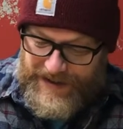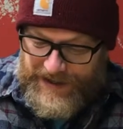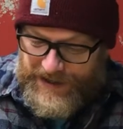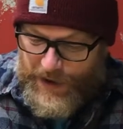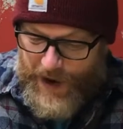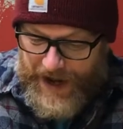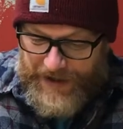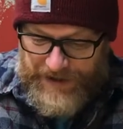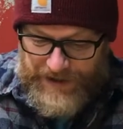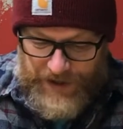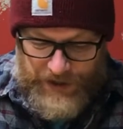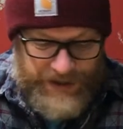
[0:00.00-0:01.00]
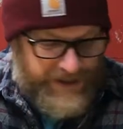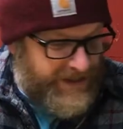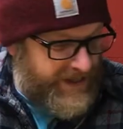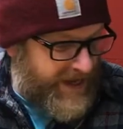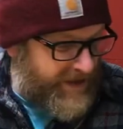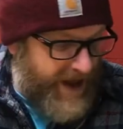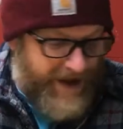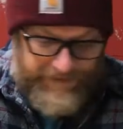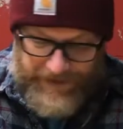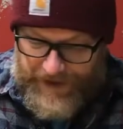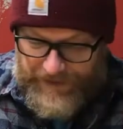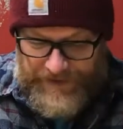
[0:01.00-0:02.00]
I got this LGT.
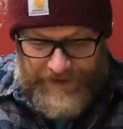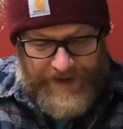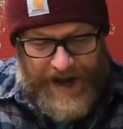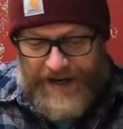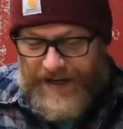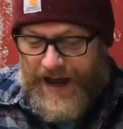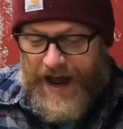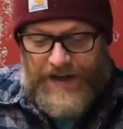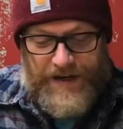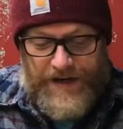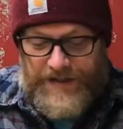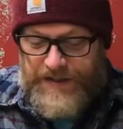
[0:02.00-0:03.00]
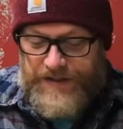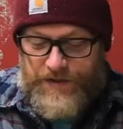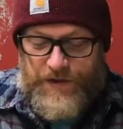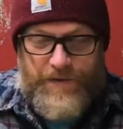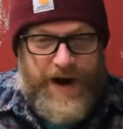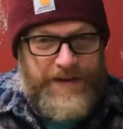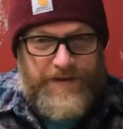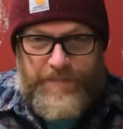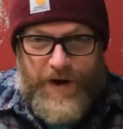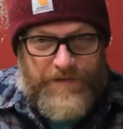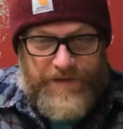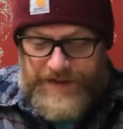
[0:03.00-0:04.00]
I lucked into it right at the
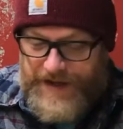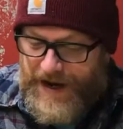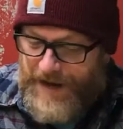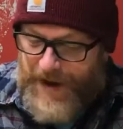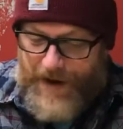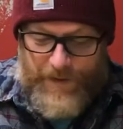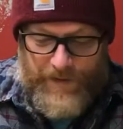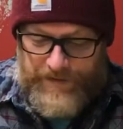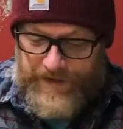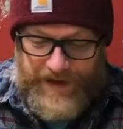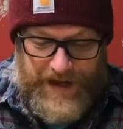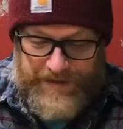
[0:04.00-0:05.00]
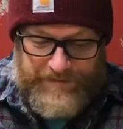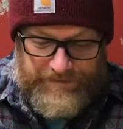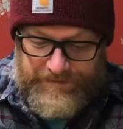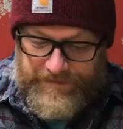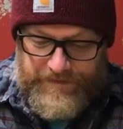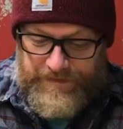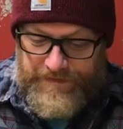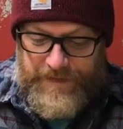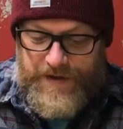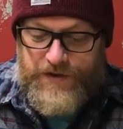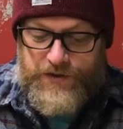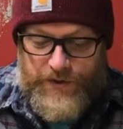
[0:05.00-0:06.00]
perfect time. I can't
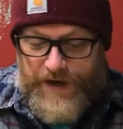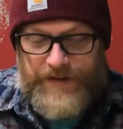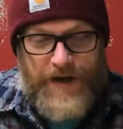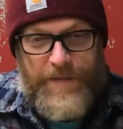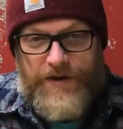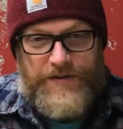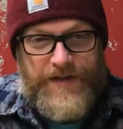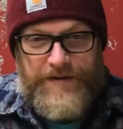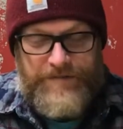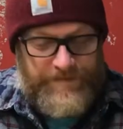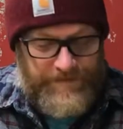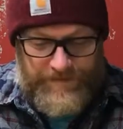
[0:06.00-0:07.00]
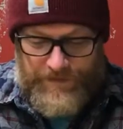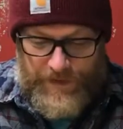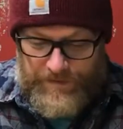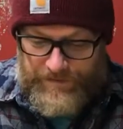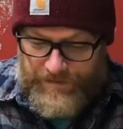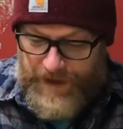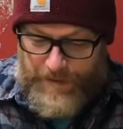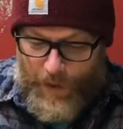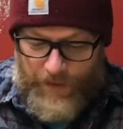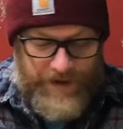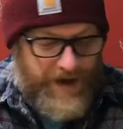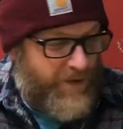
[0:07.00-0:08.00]
stress how much
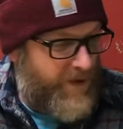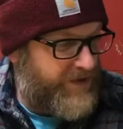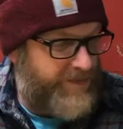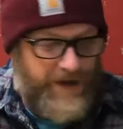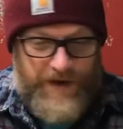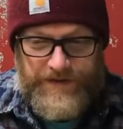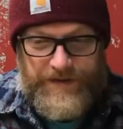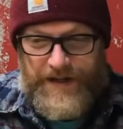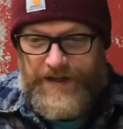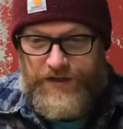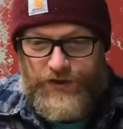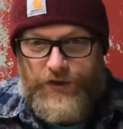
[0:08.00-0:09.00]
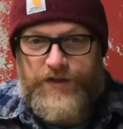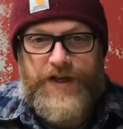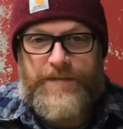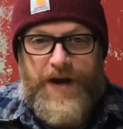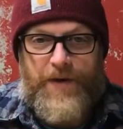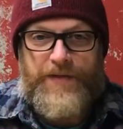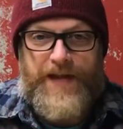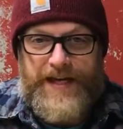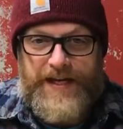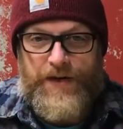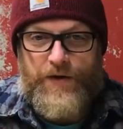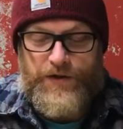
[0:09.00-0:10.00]
important that was, because they had just come out with that
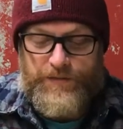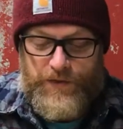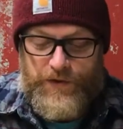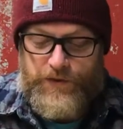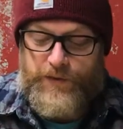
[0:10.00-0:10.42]
Eco Smooth Swing.